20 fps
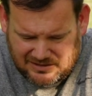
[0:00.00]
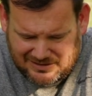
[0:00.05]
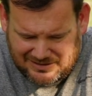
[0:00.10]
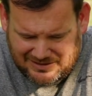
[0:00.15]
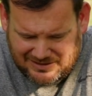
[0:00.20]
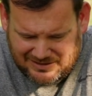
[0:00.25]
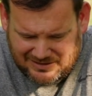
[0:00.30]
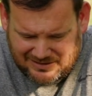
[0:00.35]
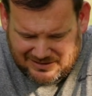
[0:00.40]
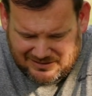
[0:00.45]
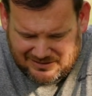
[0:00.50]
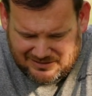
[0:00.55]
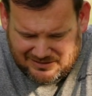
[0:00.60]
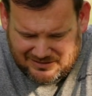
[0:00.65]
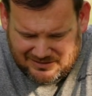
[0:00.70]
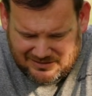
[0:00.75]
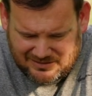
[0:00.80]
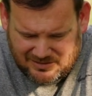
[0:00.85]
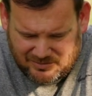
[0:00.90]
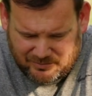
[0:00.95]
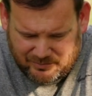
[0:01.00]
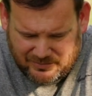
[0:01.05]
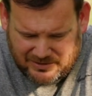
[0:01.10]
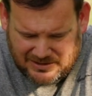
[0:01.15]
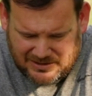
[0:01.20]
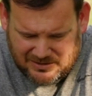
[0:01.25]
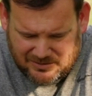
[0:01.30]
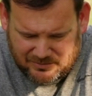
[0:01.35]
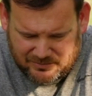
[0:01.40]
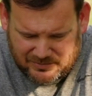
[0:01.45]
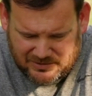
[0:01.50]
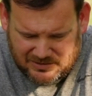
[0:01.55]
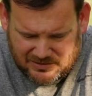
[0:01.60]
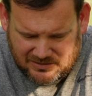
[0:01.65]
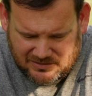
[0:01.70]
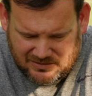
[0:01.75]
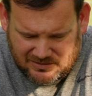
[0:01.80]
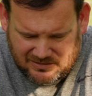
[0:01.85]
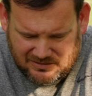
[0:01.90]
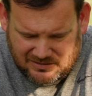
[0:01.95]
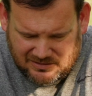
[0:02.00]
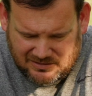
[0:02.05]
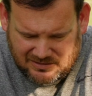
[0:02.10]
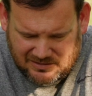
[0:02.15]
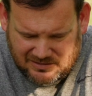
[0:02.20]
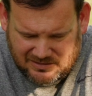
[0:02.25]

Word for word: and the bottom here.